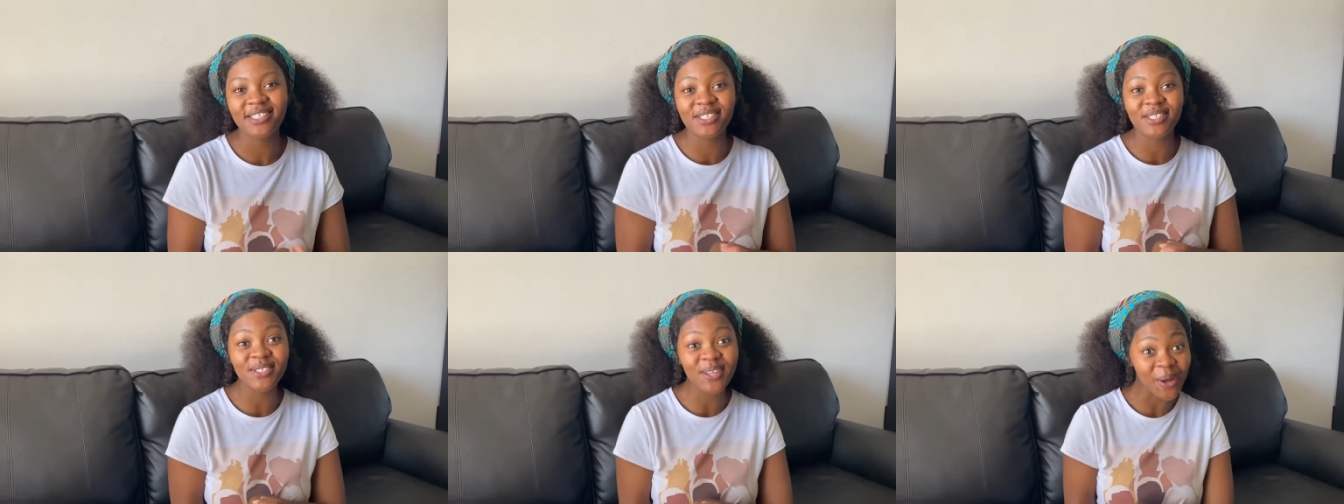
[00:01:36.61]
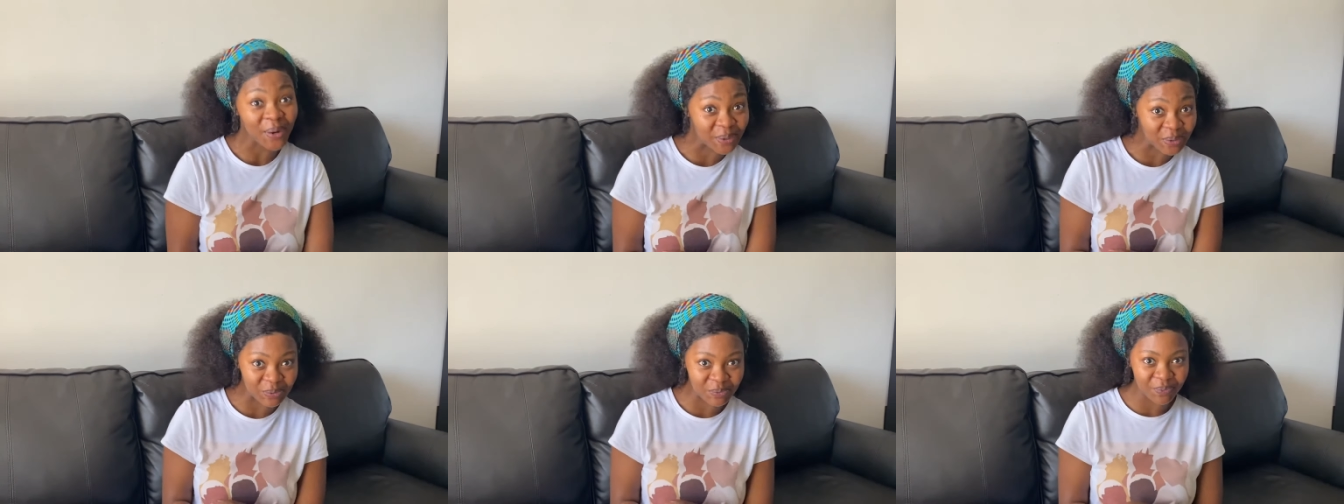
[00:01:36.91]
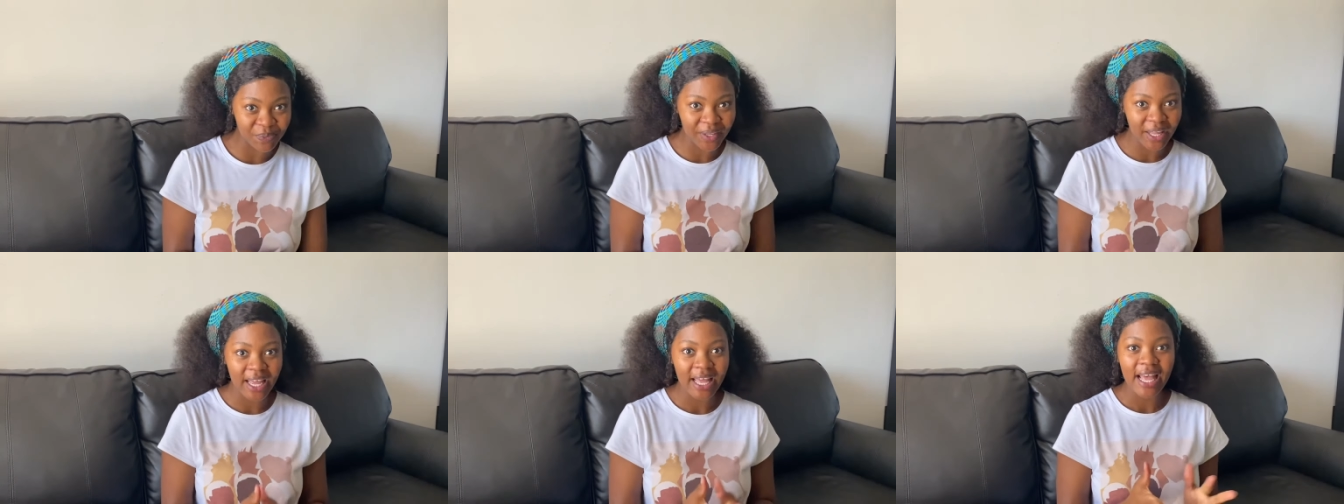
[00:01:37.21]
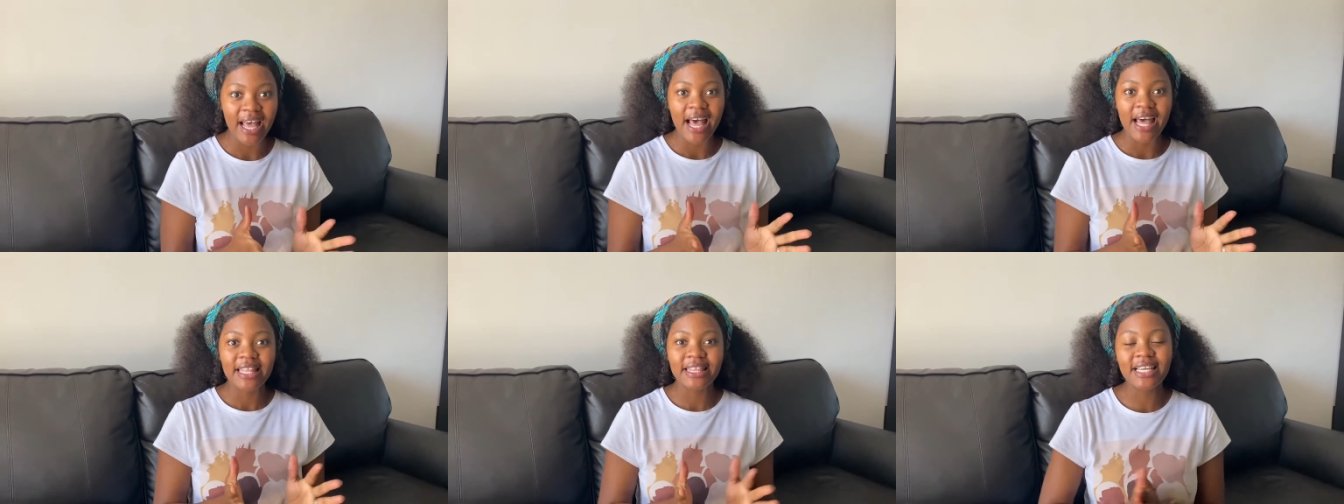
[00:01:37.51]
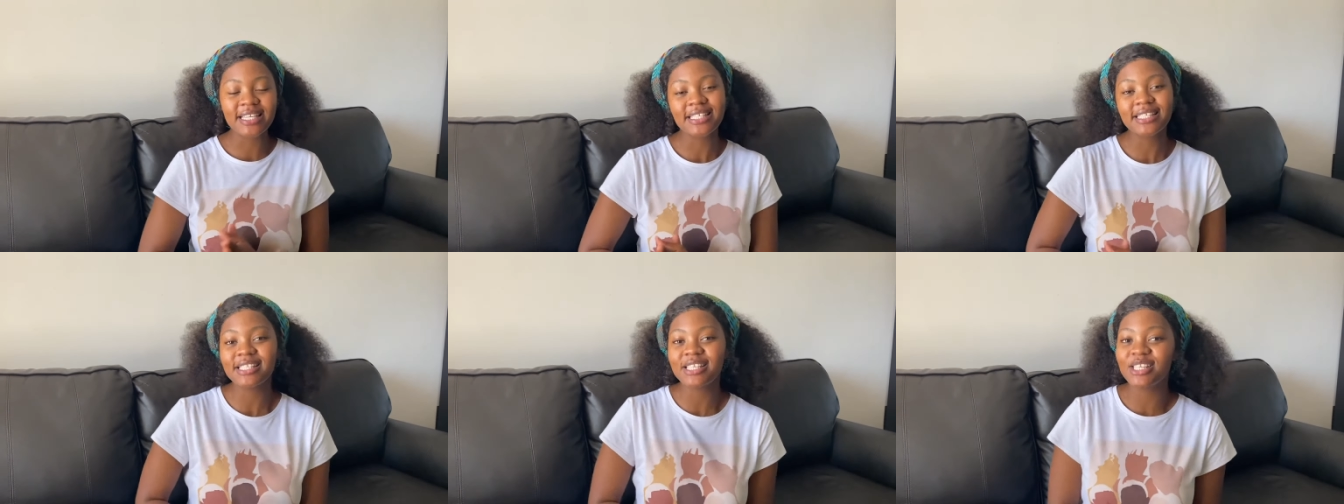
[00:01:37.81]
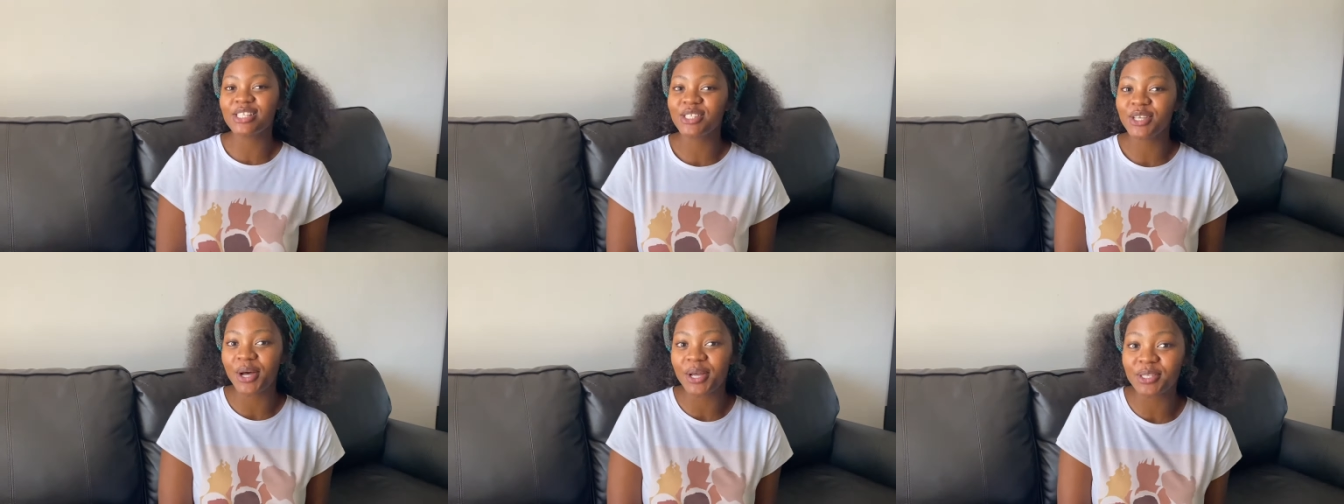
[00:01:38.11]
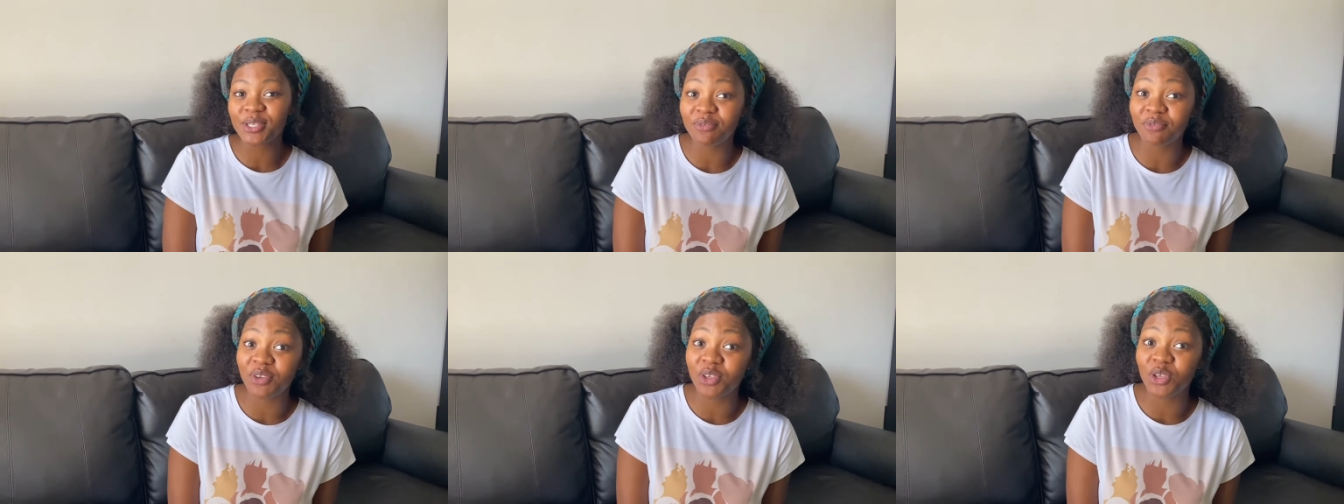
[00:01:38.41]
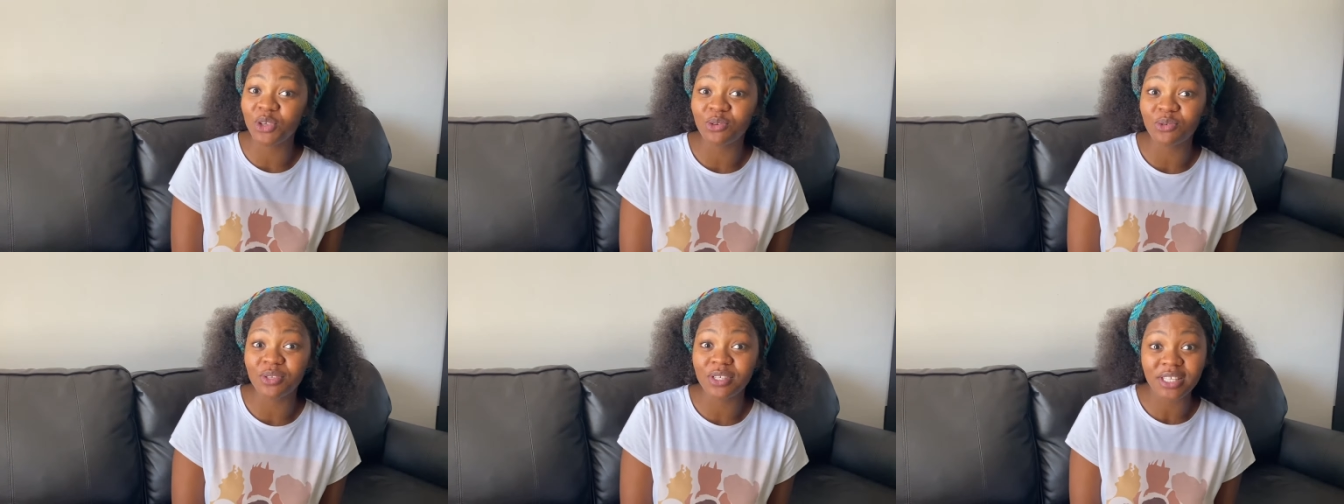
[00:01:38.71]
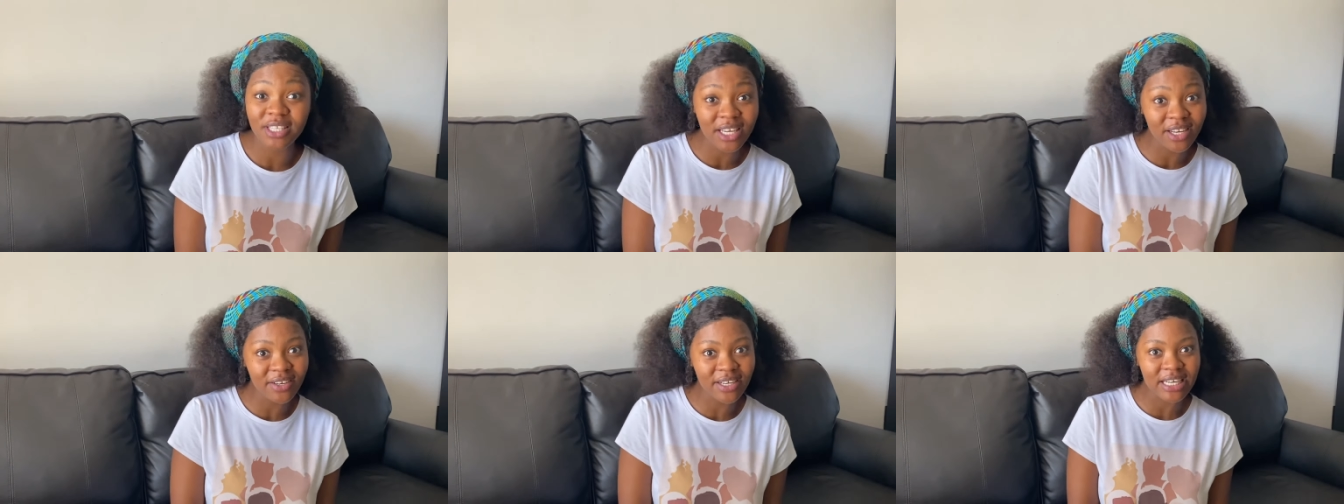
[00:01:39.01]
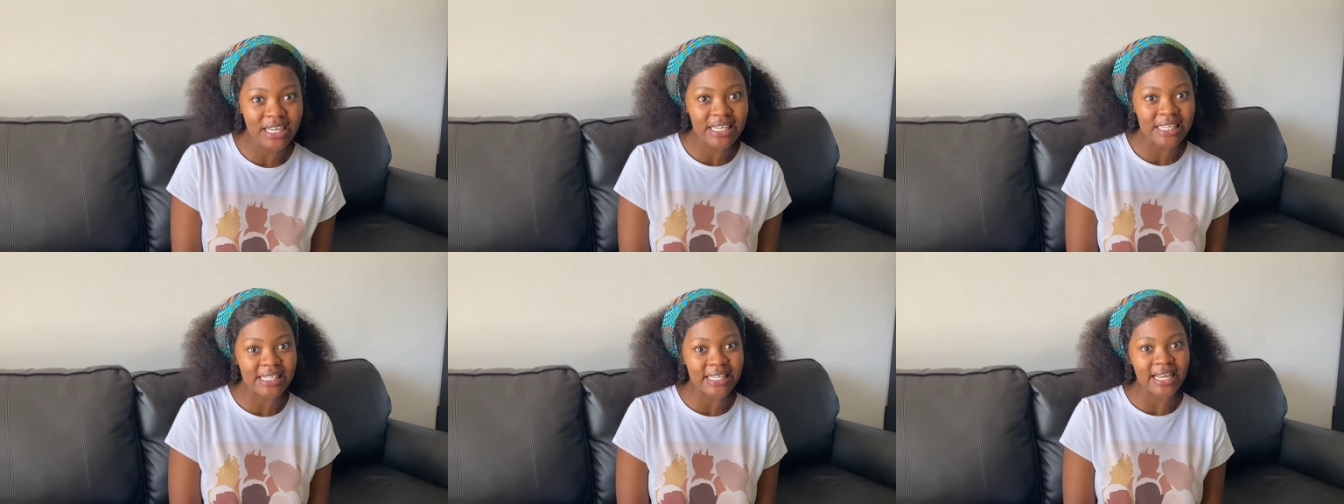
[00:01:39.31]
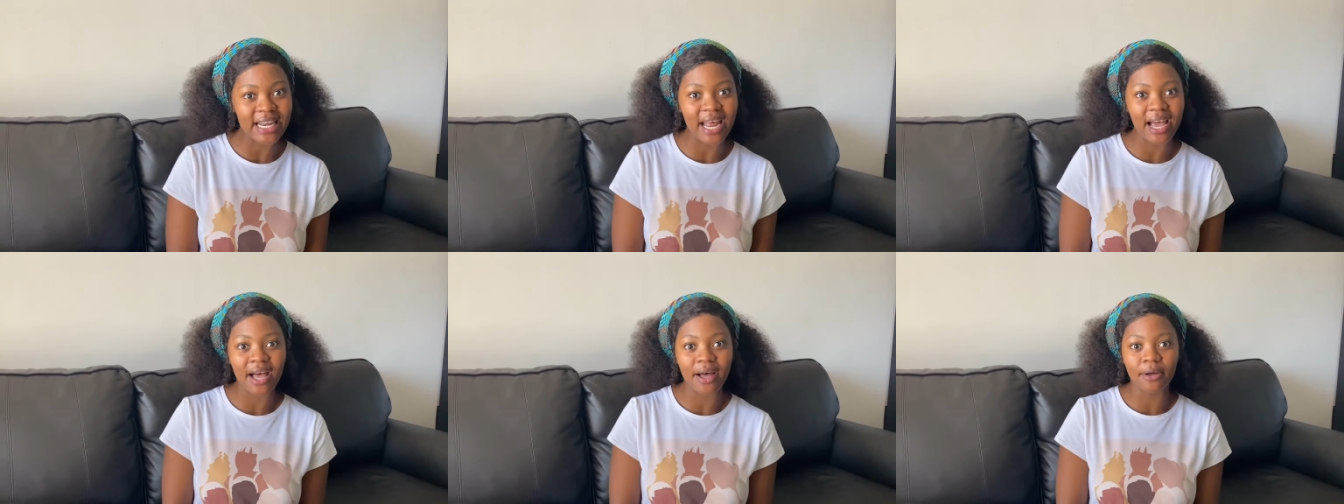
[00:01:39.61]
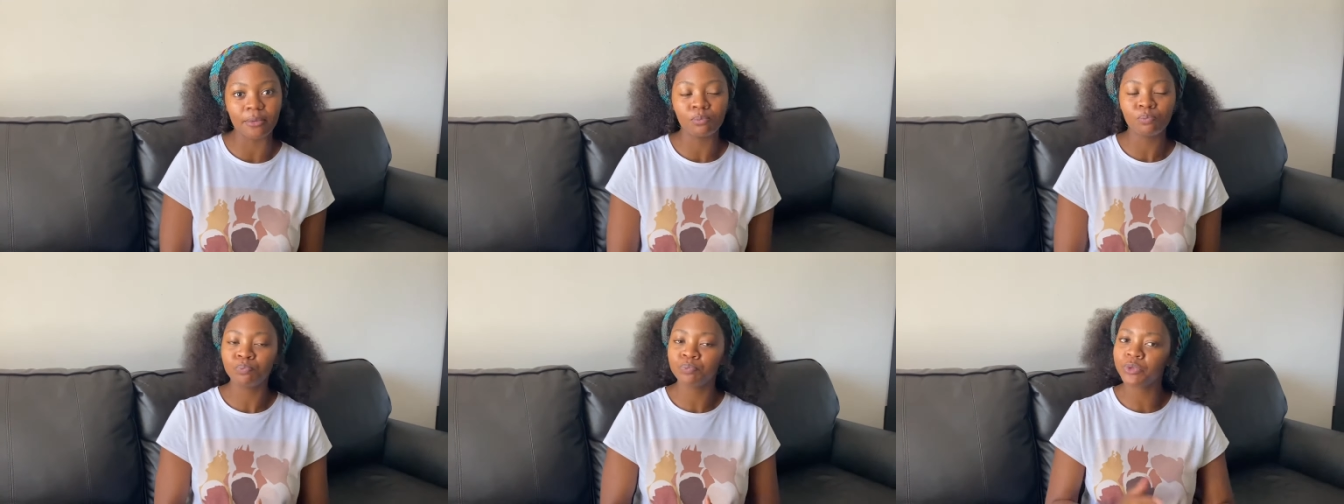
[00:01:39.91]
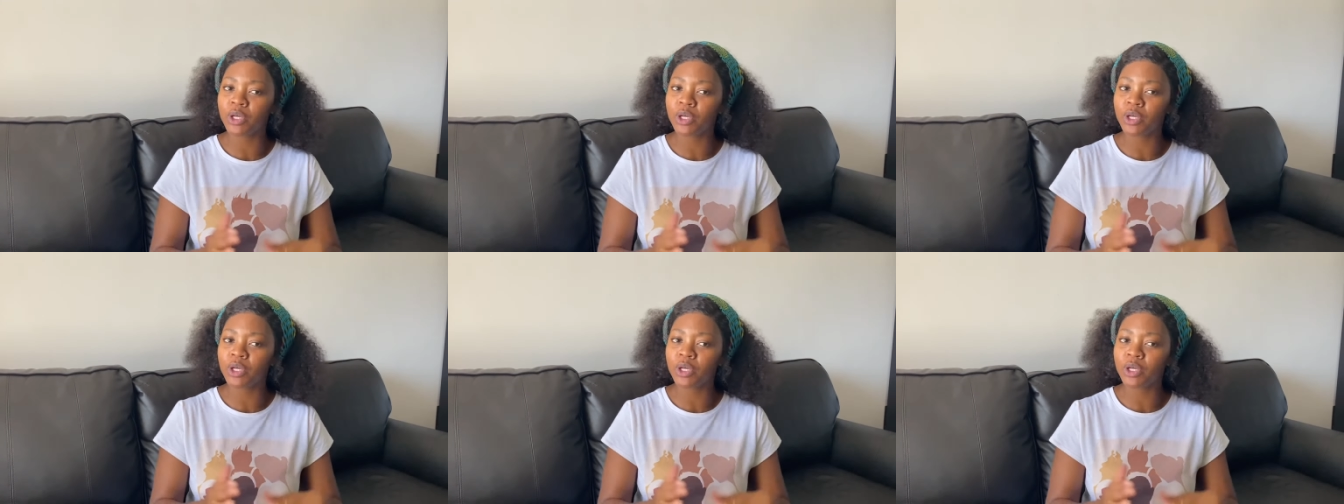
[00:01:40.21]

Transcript: so this is the start of a new series that I